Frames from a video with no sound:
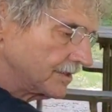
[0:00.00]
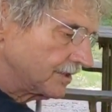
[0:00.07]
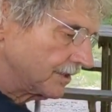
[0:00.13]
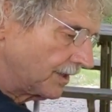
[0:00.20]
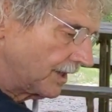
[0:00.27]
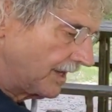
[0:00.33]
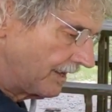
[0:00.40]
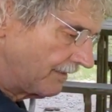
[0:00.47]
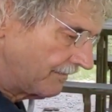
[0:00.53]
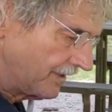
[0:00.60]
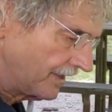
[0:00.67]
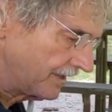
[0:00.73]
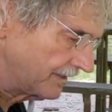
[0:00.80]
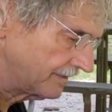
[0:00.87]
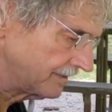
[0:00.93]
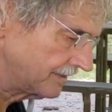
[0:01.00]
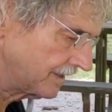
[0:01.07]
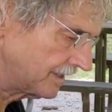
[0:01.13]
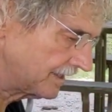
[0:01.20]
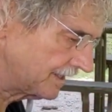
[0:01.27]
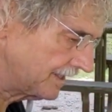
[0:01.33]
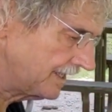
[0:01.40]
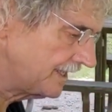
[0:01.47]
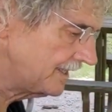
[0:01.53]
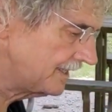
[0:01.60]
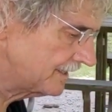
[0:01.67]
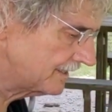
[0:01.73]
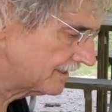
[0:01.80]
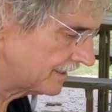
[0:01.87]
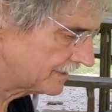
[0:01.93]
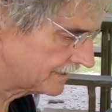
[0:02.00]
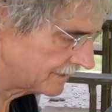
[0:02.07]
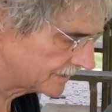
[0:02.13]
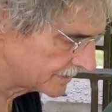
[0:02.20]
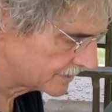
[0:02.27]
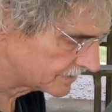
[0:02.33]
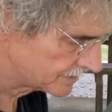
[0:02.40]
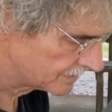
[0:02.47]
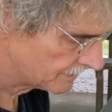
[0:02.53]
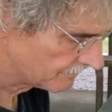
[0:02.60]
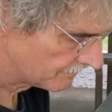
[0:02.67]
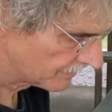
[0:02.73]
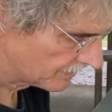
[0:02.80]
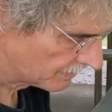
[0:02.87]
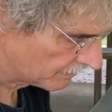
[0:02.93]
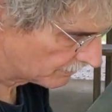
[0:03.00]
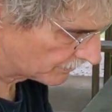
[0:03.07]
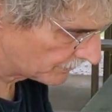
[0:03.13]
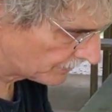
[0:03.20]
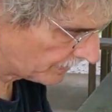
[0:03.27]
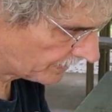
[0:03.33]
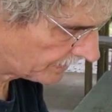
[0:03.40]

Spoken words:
So I have that, I can heat it like this with the